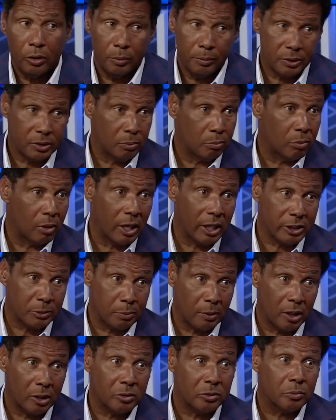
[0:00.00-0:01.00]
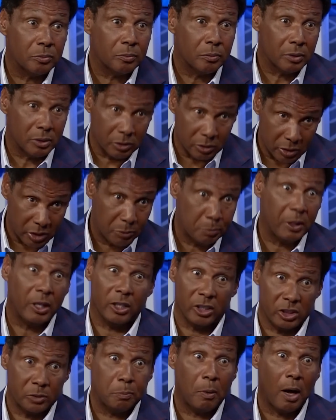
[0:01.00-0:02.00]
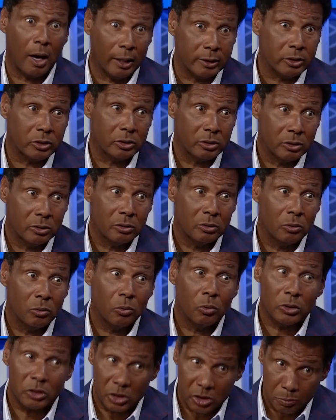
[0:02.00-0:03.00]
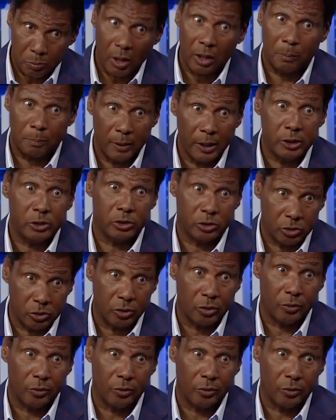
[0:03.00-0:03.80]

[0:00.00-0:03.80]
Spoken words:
mentioned blind spots, but speaking of spots, what's the spot the Patriots are in